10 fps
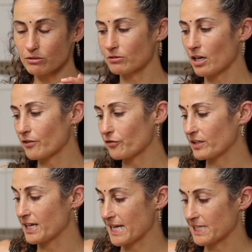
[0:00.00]
real kind of
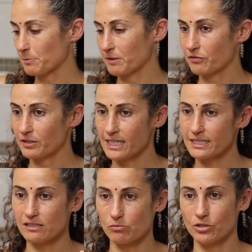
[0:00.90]
finesse, but
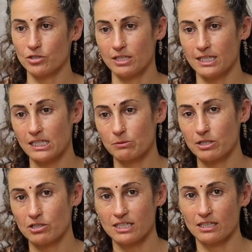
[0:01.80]
finesse is what you need
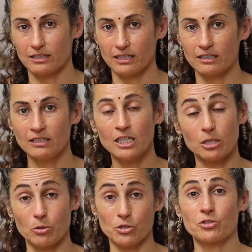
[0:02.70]
when you're telling
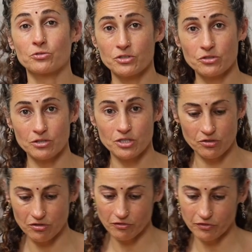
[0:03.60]
emotional stories through